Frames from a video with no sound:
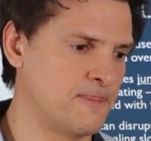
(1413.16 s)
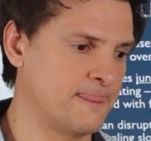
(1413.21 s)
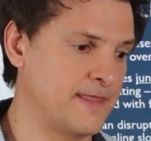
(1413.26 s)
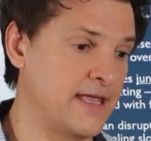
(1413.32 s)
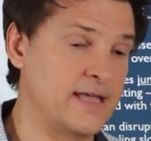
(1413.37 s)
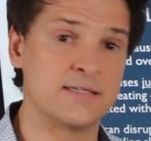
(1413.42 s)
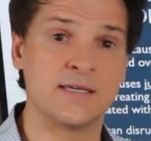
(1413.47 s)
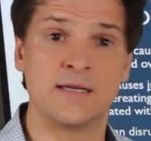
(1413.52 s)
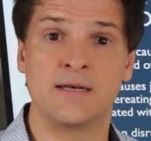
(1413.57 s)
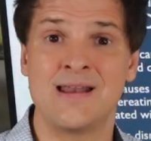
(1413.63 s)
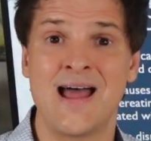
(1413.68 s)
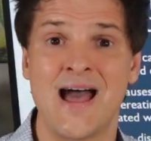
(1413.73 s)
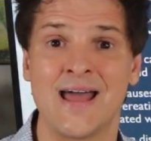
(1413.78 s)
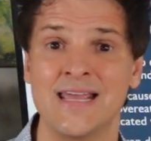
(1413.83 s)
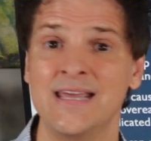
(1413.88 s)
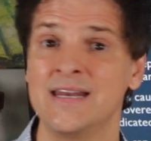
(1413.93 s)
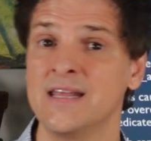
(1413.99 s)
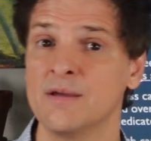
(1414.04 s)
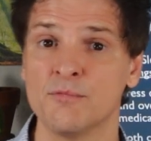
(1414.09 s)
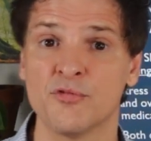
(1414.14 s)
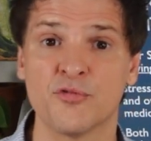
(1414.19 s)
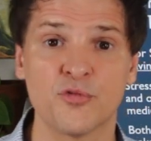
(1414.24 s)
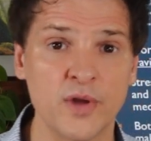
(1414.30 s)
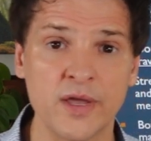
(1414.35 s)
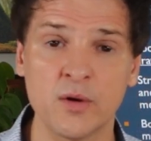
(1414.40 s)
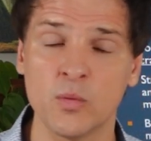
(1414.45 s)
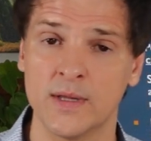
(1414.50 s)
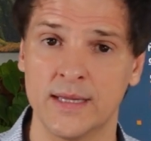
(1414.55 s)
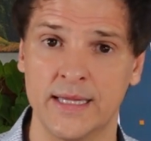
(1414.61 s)
Is it not eating
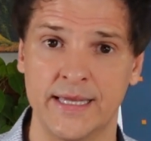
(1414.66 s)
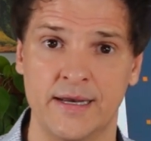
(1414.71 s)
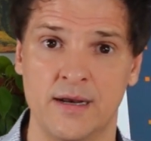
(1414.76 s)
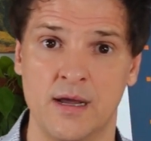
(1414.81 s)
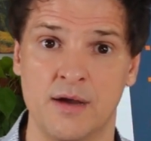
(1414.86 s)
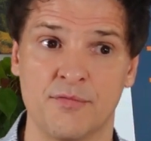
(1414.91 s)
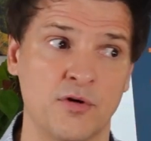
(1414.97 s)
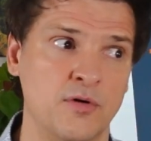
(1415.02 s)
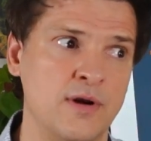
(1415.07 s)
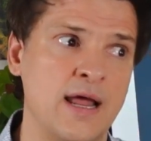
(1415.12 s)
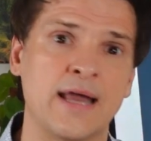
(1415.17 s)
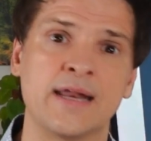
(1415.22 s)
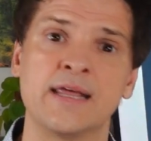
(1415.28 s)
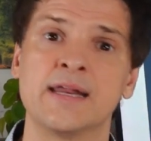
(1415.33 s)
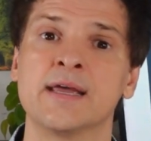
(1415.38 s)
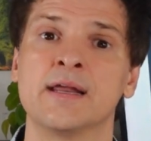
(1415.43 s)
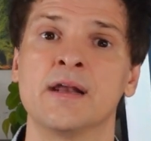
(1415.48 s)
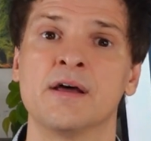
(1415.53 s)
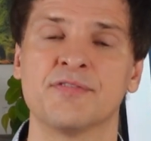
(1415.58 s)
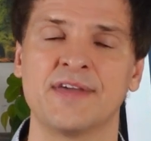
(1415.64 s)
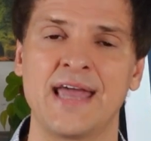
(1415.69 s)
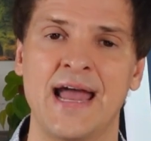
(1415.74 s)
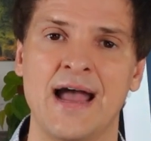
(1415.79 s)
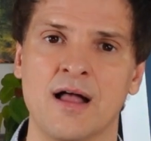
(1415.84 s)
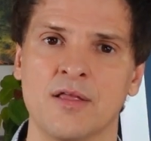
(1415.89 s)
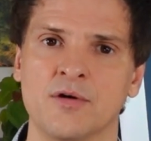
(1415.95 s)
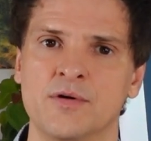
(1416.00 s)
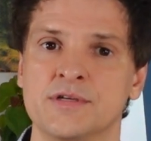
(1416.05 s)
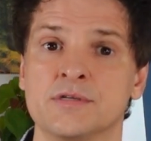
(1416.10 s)
frequently enough or not eating enough
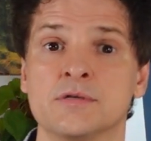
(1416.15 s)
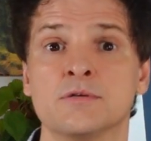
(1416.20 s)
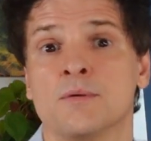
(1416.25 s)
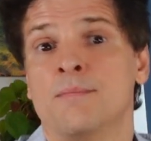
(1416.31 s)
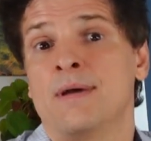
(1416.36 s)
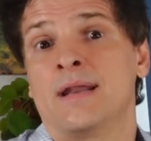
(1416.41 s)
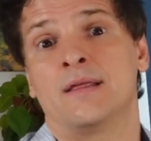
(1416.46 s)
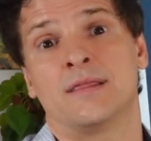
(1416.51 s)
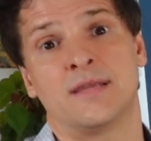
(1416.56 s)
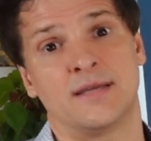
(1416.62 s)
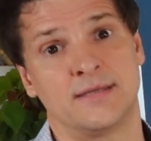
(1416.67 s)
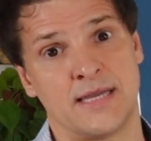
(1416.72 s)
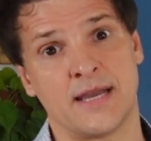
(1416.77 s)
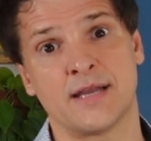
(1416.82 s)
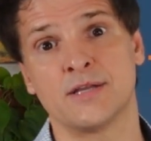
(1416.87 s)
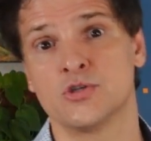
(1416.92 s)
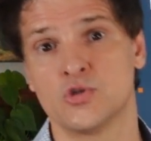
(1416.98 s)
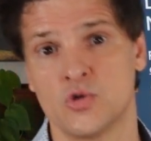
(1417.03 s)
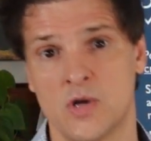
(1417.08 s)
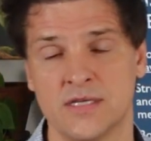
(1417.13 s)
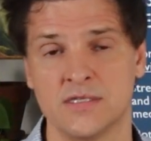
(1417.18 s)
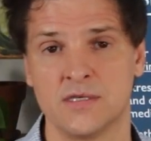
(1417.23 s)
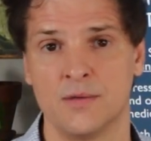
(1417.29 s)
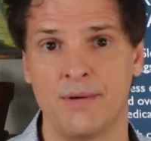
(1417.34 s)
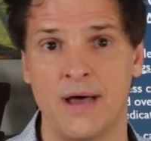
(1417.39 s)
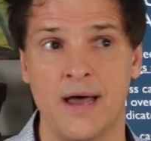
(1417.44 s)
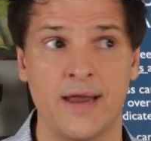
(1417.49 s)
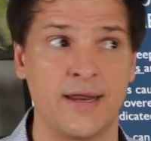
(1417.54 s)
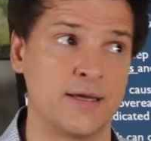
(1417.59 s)
calories? So there are many things that can stress the
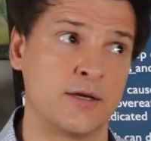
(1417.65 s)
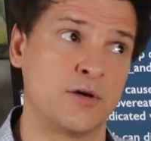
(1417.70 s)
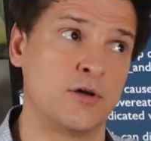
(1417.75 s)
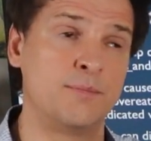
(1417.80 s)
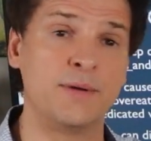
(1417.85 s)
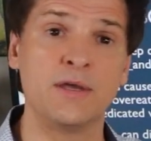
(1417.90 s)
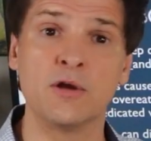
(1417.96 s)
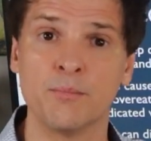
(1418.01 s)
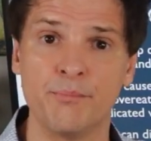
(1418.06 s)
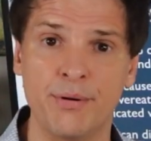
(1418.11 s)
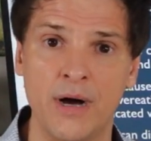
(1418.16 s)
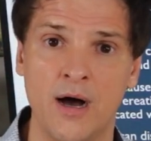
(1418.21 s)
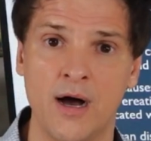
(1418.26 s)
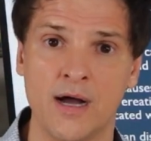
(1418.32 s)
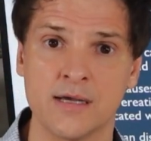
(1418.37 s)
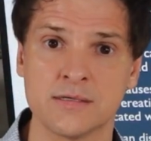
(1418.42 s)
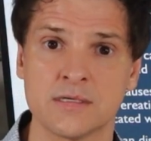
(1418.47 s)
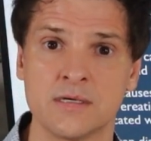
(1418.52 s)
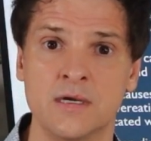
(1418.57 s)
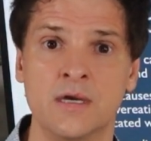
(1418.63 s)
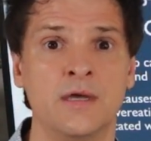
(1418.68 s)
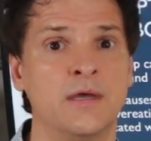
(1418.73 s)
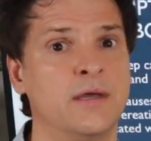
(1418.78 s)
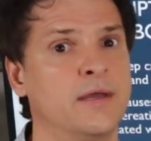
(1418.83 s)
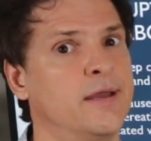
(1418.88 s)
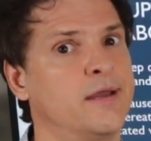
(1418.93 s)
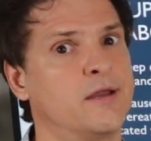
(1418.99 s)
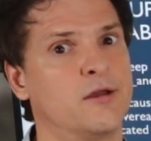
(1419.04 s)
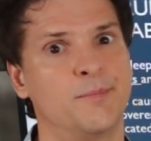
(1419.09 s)
body. It could be your boss.
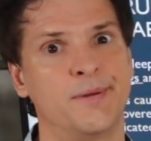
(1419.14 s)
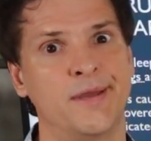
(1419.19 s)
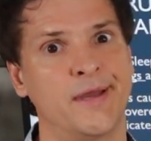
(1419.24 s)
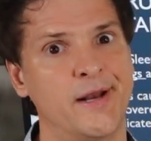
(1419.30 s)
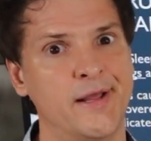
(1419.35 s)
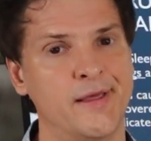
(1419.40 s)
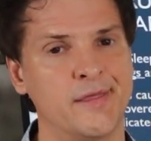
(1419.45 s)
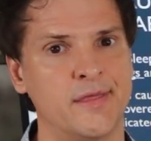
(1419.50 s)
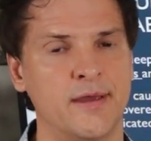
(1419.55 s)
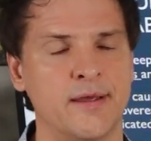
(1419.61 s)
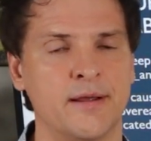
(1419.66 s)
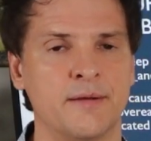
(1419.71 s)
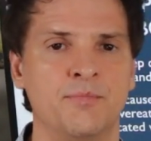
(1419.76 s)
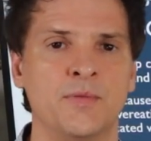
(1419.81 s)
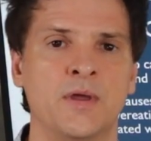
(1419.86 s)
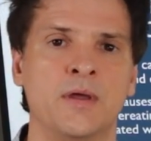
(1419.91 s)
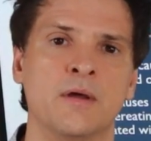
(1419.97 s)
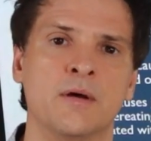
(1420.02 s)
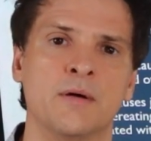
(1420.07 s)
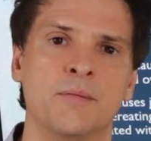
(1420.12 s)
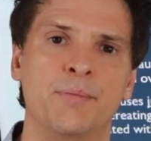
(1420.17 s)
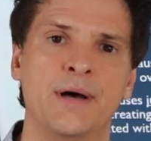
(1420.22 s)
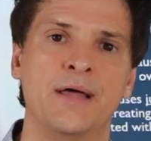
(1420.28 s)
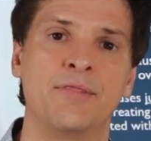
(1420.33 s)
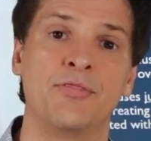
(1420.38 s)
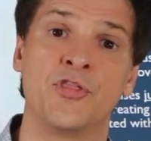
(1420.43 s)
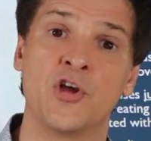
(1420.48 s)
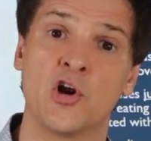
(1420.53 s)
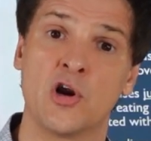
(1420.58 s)
It could be anything.
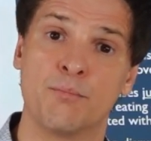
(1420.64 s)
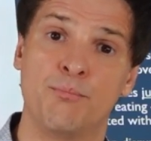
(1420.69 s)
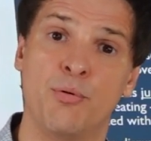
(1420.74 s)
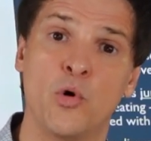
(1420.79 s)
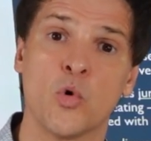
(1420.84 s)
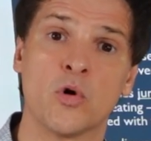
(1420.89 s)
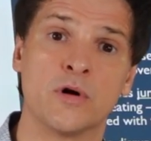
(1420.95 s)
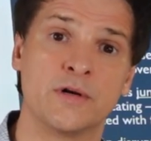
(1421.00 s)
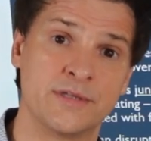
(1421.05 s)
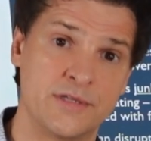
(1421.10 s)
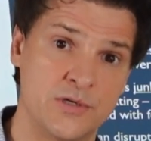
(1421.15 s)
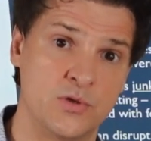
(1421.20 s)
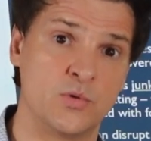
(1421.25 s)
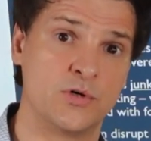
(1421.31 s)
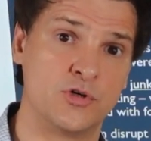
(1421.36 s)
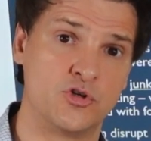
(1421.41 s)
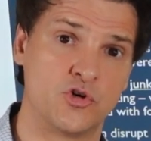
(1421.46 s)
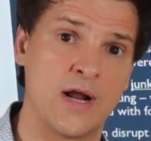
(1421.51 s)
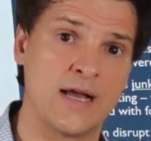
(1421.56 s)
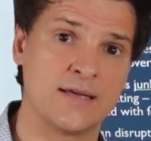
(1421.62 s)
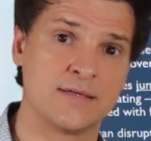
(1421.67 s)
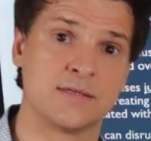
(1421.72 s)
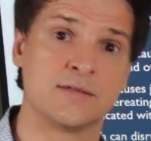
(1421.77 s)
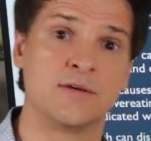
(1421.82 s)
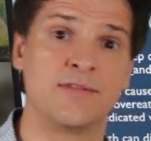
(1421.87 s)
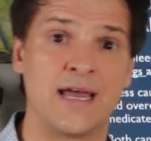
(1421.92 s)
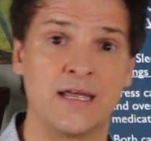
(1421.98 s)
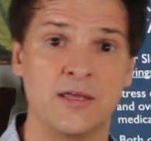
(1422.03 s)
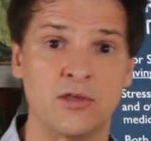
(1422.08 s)
But they're important to address
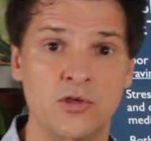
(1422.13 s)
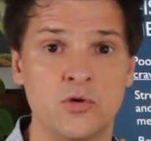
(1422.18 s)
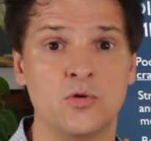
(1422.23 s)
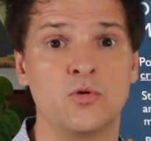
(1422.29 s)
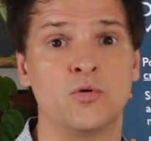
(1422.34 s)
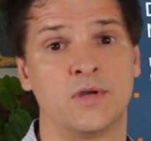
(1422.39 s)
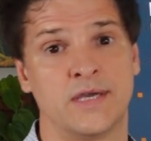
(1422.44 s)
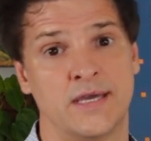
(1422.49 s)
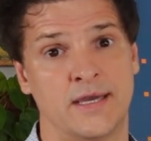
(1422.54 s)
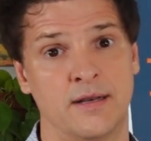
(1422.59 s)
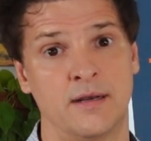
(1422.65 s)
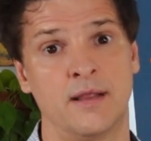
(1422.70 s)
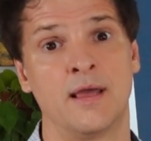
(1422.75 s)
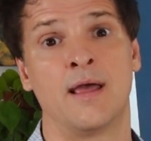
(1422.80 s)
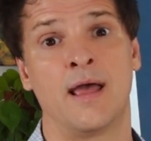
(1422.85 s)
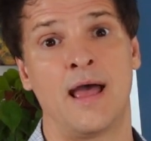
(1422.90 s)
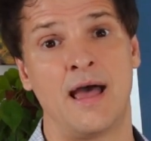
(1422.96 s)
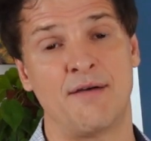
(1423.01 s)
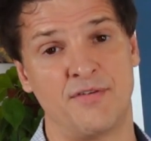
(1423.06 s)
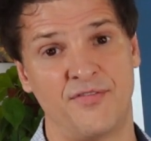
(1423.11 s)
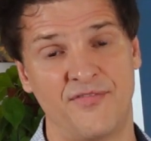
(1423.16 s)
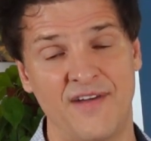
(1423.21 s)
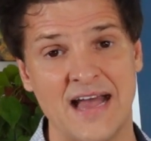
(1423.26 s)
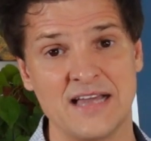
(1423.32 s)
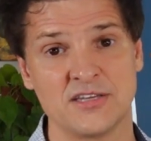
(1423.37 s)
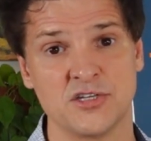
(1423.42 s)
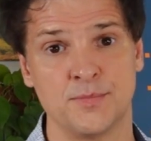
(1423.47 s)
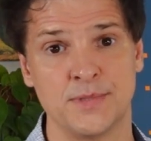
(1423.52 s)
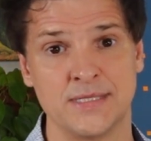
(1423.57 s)
so that you can have a
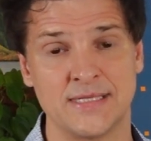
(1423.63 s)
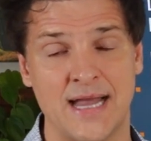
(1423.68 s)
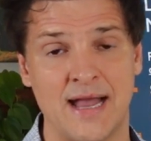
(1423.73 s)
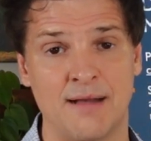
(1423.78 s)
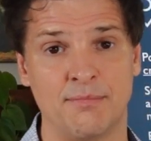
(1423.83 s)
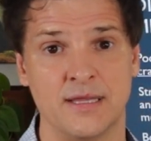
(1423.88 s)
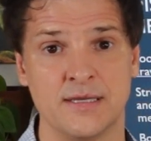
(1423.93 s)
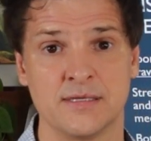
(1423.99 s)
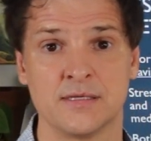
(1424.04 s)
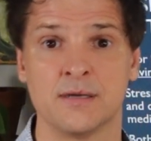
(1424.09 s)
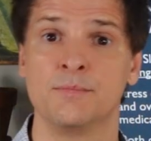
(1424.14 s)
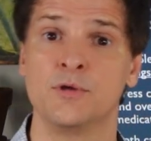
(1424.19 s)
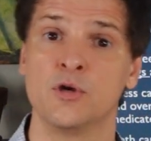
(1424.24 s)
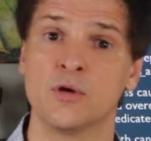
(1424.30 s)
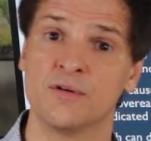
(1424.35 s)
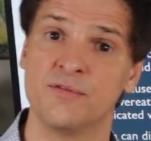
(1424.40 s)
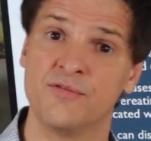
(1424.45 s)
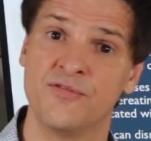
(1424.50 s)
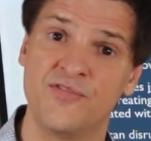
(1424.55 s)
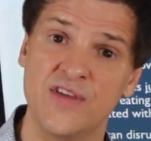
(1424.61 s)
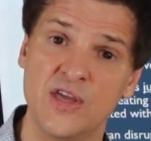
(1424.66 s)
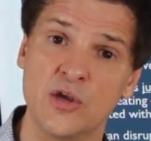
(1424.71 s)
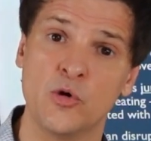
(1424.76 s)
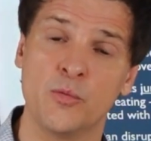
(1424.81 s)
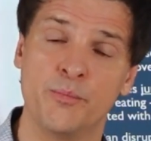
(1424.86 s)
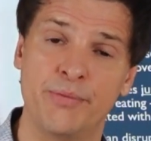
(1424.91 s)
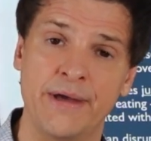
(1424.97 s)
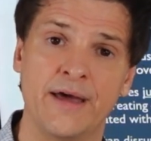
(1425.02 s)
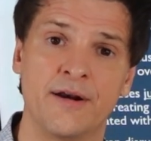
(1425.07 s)
faster metabolism, you can
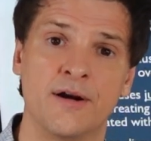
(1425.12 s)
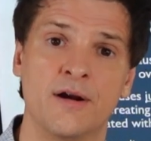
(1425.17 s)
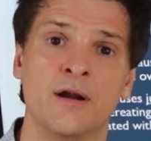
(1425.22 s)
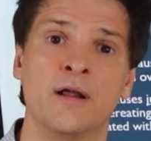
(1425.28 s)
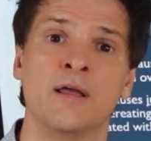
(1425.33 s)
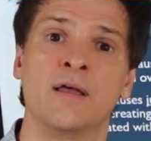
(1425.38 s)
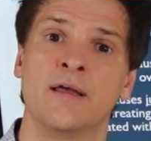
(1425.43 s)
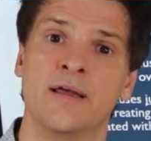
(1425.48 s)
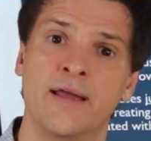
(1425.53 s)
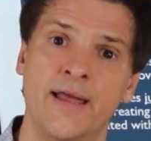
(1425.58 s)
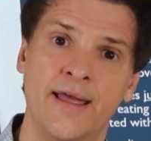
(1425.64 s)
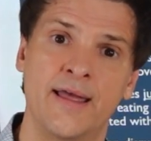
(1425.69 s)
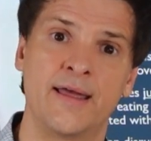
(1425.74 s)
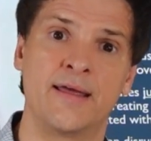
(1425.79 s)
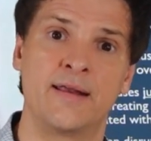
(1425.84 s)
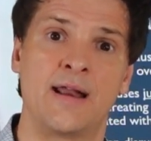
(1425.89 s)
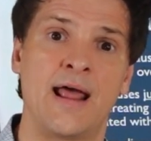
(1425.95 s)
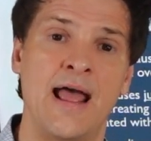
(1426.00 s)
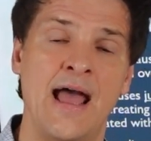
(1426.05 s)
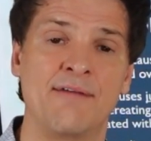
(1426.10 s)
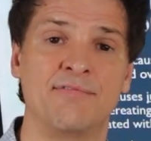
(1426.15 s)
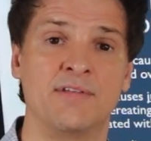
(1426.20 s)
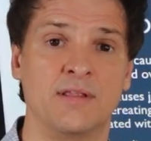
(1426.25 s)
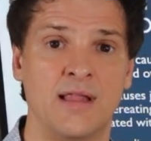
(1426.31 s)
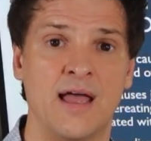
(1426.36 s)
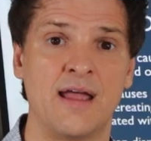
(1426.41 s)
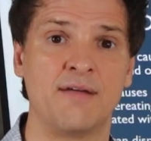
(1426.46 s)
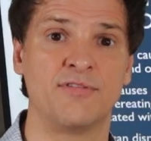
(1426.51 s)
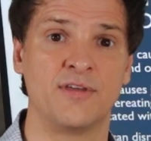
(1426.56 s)
feel better, and have the
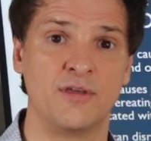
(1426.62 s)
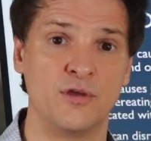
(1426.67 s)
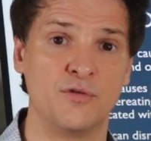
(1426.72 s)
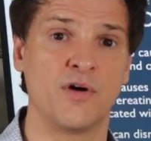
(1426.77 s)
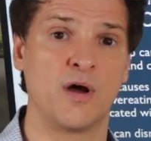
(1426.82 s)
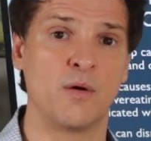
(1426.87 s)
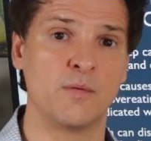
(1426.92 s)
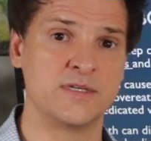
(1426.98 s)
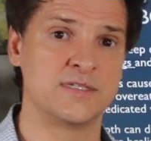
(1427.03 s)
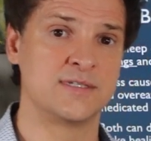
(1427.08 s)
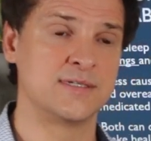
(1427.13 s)
life that you've always